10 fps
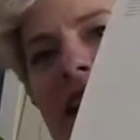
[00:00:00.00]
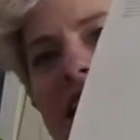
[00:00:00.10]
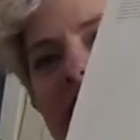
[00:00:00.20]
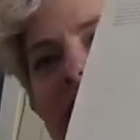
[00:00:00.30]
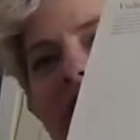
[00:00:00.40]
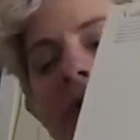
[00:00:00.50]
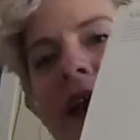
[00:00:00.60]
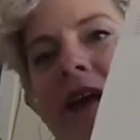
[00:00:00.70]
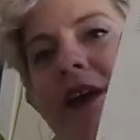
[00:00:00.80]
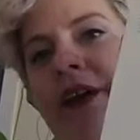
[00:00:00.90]
this idea of
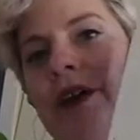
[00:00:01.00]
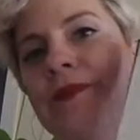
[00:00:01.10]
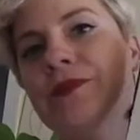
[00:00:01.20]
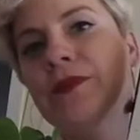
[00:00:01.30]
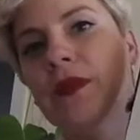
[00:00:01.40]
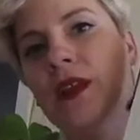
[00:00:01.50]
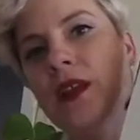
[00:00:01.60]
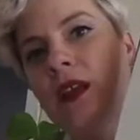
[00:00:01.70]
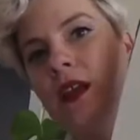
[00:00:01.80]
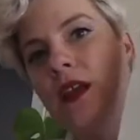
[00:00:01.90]
pattern,
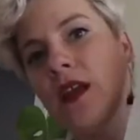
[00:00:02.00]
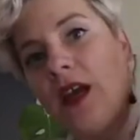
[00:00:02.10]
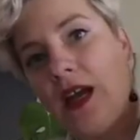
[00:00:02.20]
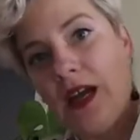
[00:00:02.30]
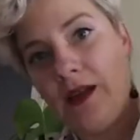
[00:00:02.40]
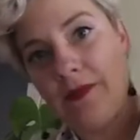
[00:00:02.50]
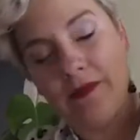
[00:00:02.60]
um,